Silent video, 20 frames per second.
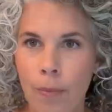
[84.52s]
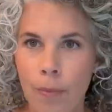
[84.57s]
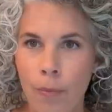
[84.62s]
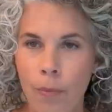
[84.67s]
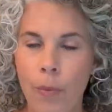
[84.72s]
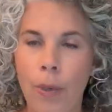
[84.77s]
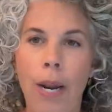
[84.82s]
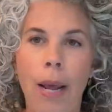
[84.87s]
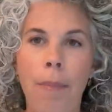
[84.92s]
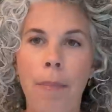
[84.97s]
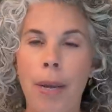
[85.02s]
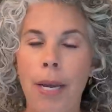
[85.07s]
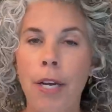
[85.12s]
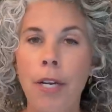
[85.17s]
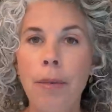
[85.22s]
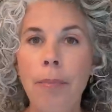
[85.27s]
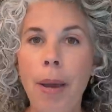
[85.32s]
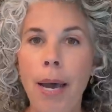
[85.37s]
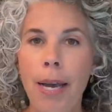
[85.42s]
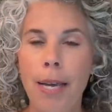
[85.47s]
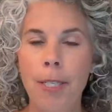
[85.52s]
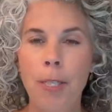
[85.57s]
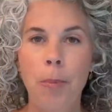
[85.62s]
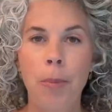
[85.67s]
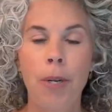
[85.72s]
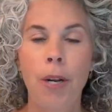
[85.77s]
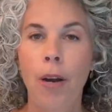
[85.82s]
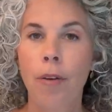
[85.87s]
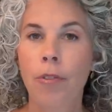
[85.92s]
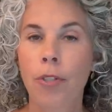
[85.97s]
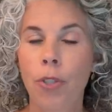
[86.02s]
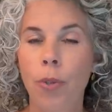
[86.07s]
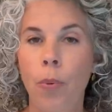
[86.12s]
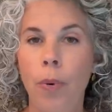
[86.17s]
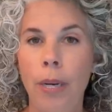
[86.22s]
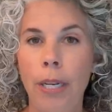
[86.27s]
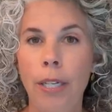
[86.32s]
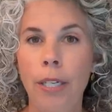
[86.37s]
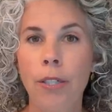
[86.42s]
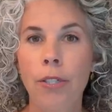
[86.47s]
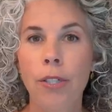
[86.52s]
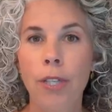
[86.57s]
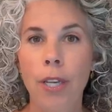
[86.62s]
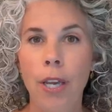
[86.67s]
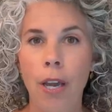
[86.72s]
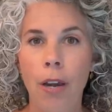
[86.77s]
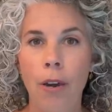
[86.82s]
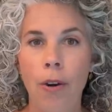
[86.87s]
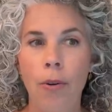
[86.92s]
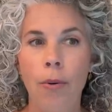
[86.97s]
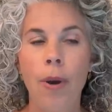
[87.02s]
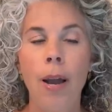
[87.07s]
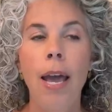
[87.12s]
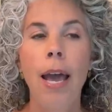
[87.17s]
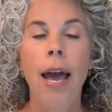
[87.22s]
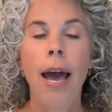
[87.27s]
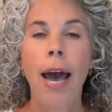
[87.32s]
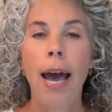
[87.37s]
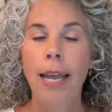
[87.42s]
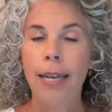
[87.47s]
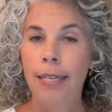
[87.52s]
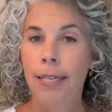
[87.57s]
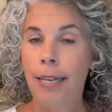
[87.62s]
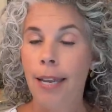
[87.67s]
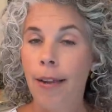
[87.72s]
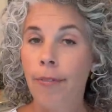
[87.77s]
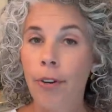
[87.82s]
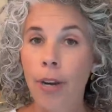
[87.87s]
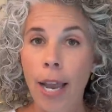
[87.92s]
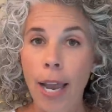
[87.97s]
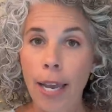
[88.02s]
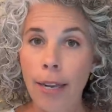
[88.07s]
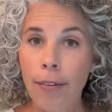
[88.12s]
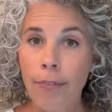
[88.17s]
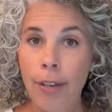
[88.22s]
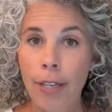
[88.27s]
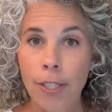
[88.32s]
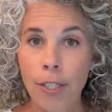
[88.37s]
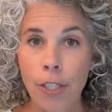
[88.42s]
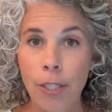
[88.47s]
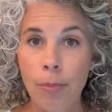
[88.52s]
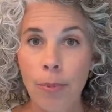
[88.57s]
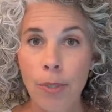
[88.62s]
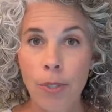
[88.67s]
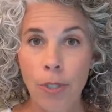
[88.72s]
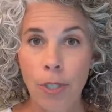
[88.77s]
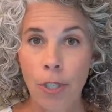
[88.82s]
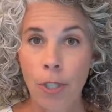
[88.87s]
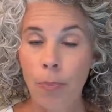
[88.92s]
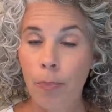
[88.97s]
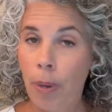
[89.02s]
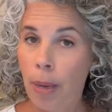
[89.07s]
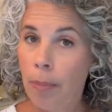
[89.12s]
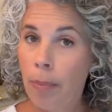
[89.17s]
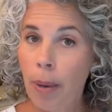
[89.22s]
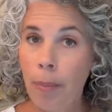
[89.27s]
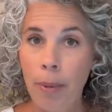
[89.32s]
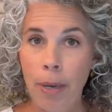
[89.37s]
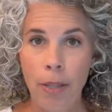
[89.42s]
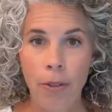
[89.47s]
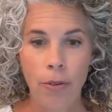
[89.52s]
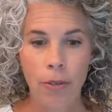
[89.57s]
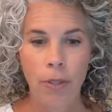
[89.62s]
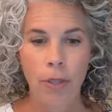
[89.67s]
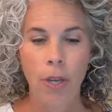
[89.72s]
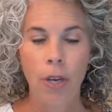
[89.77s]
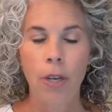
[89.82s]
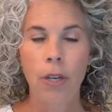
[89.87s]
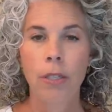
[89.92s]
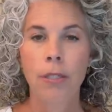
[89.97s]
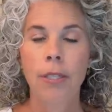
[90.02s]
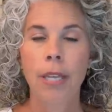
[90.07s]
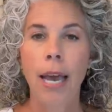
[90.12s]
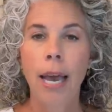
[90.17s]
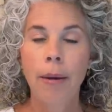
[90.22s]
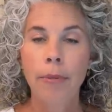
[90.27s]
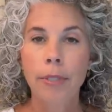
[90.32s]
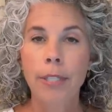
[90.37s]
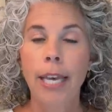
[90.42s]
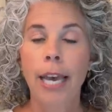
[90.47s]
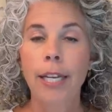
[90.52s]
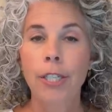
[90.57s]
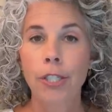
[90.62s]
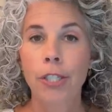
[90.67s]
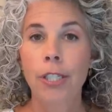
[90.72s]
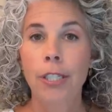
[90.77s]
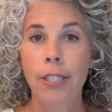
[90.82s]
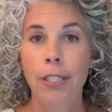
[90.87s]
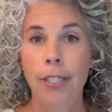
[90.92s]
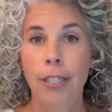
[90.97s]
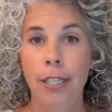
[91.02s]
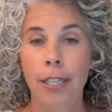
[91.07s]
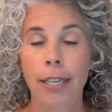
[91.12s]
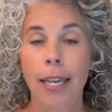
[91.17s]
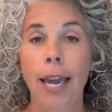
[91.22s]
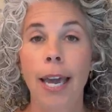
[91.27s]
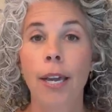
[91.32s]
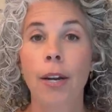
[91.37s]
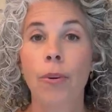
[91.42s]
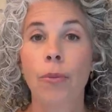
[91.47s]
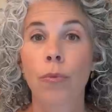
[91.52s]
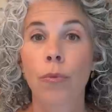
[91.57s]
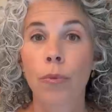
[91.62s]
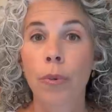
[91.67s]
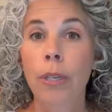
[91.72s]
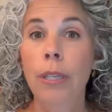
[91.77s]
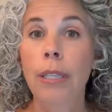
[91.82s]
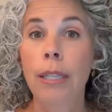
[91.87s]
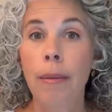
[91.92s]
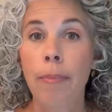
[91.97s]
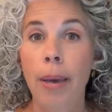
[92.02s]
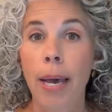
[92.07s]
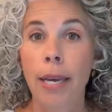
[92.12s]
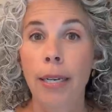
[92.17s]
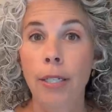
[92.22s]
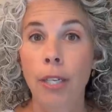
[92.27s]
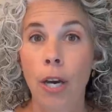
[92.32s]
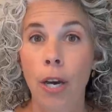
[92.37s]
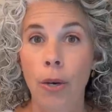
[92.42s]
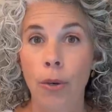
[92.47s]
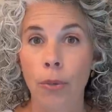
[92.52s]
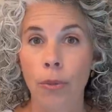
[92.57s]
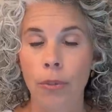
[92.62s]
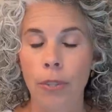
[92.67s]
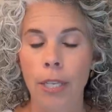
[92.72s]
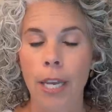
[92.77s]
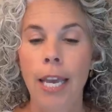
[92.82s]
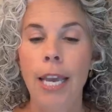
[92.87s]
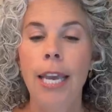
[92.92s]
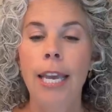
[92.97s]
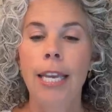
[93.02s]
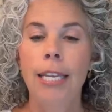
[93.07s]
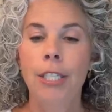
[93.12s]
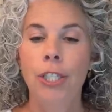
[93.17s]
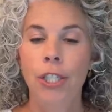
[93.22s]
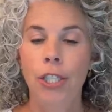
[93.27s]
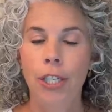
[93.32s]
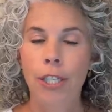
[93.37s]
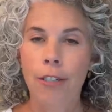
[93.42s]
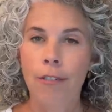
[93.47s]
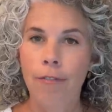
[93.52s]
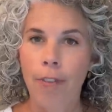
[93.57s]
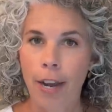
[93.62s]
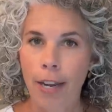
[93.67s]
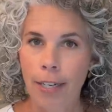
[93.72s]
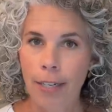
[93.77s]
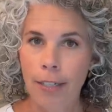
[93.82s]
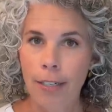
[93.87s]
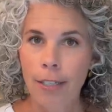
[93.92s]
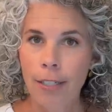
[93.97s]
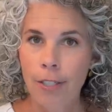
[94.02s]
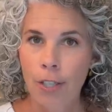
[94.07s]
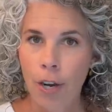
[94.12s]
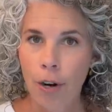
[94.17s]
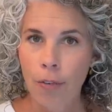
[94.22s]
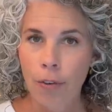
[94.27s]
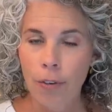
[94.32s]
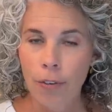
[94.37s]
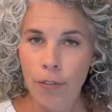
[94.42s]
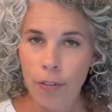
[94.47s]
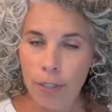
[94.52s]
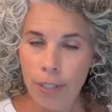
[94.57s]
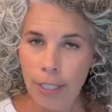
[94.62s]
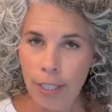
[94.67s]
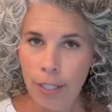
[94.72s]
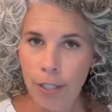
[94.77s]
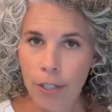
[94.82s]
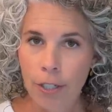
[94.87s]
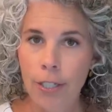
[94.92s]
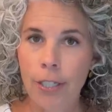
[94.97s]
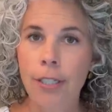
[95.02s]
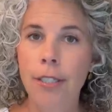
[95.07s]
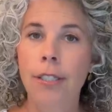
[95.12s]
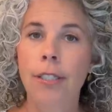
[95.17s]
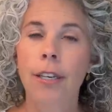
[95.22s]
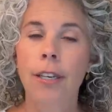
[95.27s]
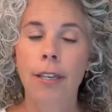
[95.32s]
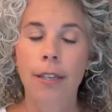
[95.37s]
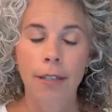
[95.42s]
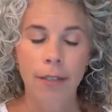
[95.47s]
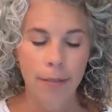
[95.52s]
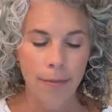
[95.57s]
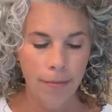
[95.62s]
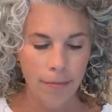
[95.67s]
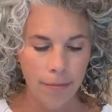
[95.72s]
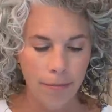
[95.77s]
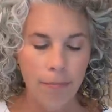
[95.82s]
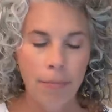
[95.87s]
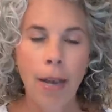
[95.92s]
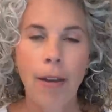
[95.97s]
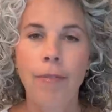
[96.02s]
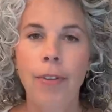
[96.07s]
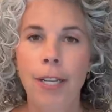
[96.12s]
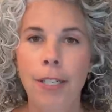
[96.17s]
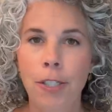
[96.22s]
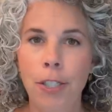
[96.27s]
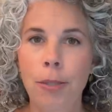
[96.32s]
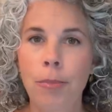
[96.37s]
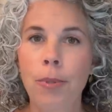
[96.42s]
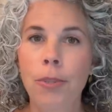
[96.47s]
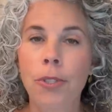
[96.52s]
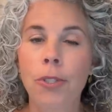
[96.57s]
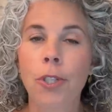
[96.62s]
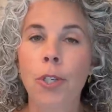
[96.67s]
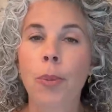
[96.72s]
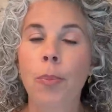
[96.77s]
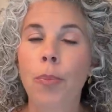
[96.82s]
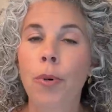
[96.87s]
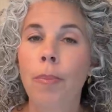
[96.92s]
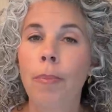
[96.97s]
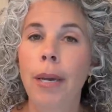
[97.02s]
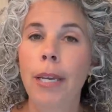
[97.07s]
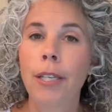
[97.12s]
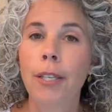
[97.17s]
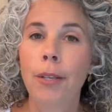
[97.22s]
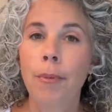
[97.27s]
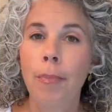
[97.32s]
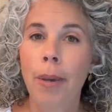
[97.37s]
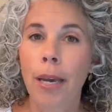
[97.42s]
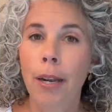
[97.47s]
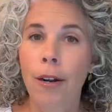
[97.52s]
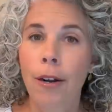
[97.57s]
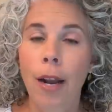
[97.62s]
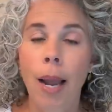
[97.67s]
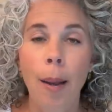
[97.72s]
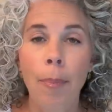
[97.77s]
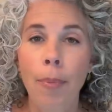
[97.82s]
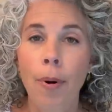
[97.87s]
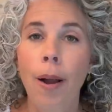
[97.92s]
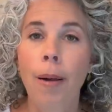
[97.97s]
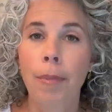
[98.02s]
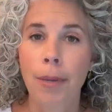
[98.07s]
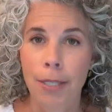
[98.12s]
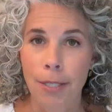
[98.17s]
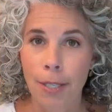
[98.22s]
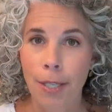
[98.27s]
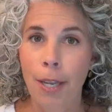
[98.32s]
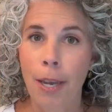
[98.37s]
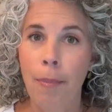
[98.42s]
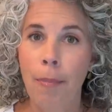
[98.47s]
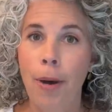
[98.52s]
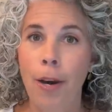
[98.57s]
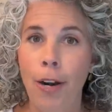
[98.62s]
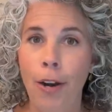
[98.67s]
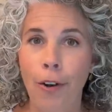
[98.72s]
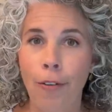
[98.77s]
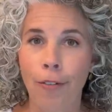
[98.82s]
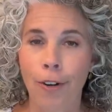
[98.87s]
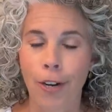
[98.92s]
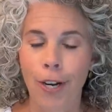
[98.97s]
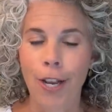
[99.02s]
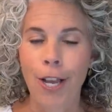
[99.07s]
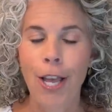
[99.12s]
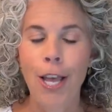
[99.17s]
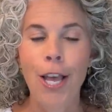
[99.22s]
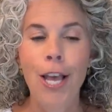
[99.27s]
When I married my husband over 20 years ago, I'd never had vegetable soup at my mother in law's. I was actually sick. I had a really bad cold. And she invited us over for dinner and said, my vegetable soup will make you better. I promise. Come on over.